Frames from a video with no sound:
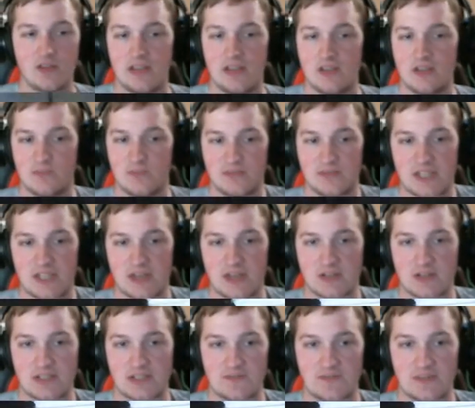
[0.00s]
need to set
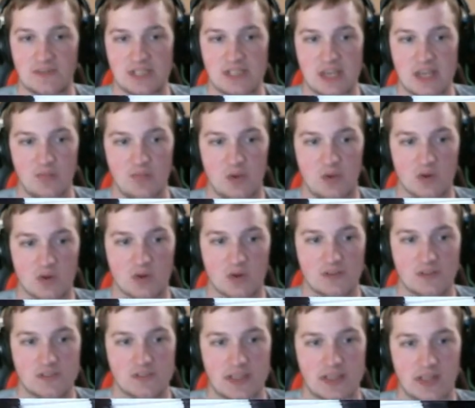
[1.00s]
yourself the same portal
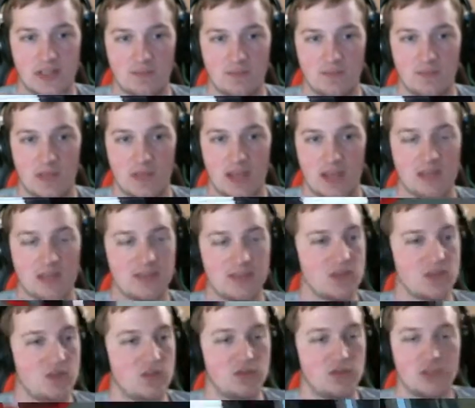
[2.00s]
setup, and
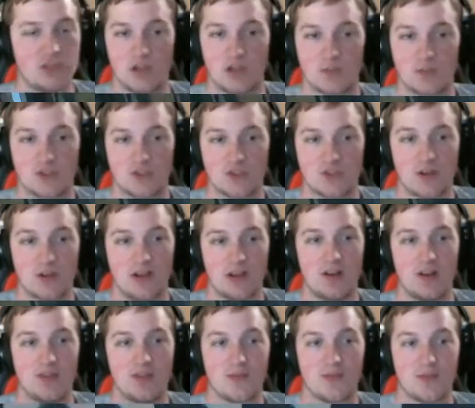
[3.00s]
then you jump straight
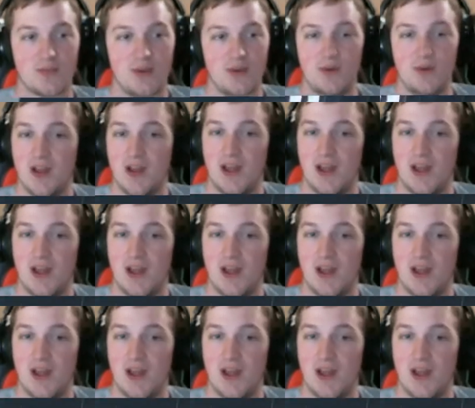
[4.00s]
on through.